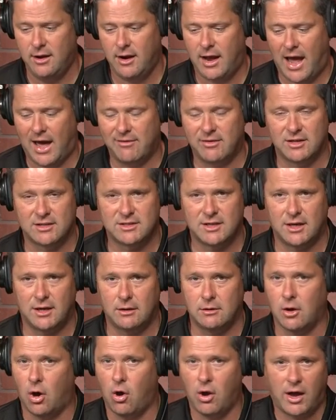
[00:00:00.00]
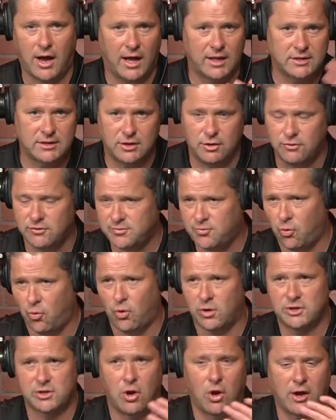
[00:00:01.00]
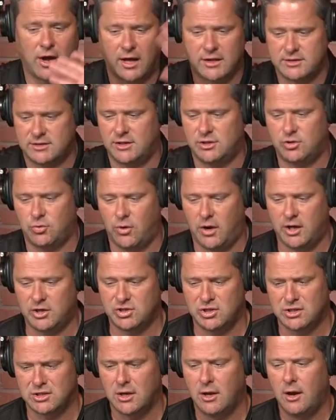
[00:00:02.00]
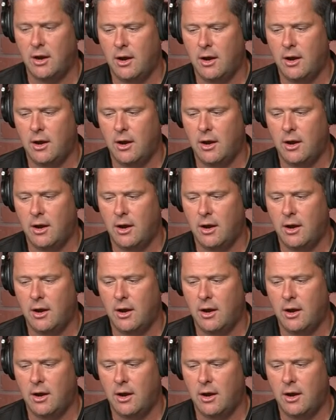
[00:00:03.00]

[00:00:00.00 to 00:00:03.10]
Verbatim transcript: Having seen all kinds of youth sports and all kinds of situations,